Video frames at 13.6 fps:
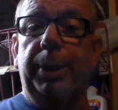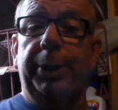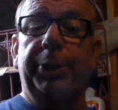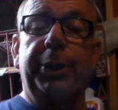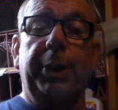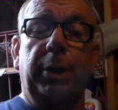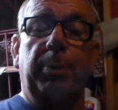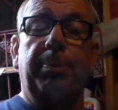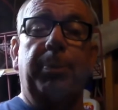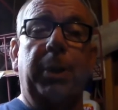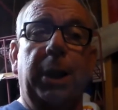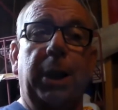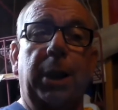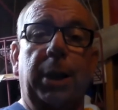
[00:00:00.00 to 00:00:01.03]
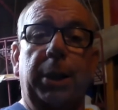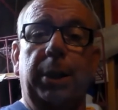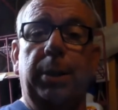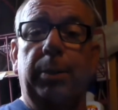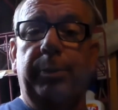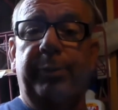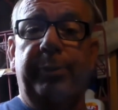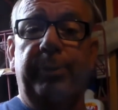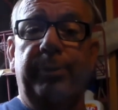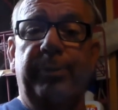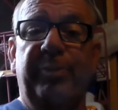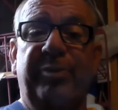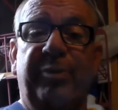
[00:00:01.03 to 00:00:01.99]
until
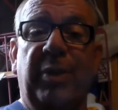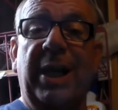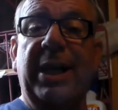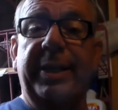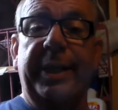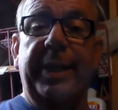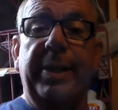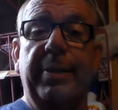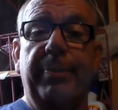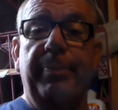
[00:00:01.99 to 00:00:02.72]
Friday.